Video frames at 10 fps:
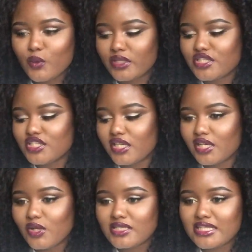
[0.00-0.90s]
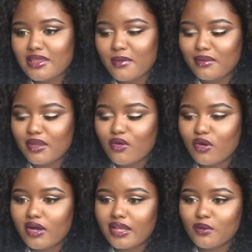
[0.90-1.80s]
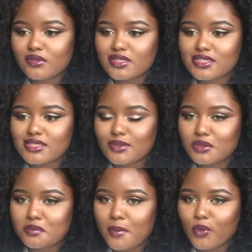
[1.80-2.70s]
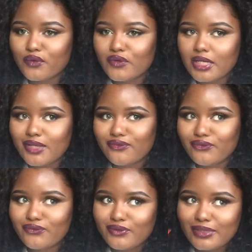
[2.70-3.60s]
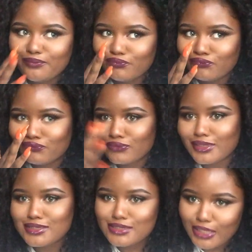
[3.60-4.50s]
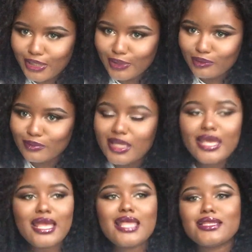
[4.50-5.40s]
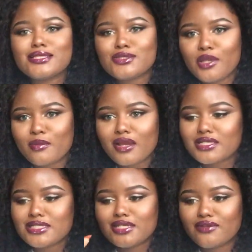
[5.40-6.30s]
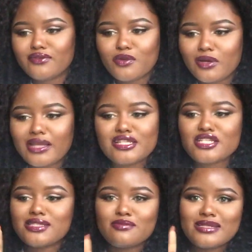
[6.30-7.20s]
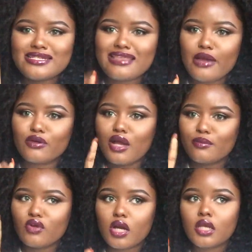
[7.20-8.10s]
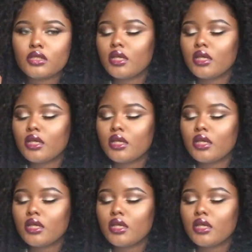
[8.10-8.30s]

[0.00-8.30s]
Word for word: question. Last thing that made me cry was when my boyfriend left to go home. That's so embarrassing, I don't even know why I just admitted that on camera.